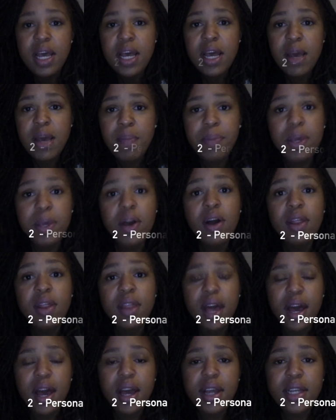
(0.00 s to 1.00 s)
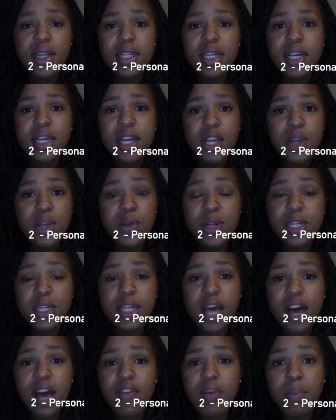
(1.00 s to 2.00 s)
Beyond that, you need to
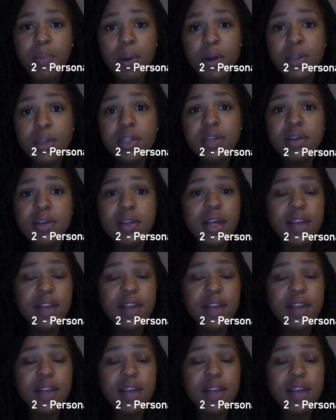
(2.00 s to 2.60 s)
have a personal and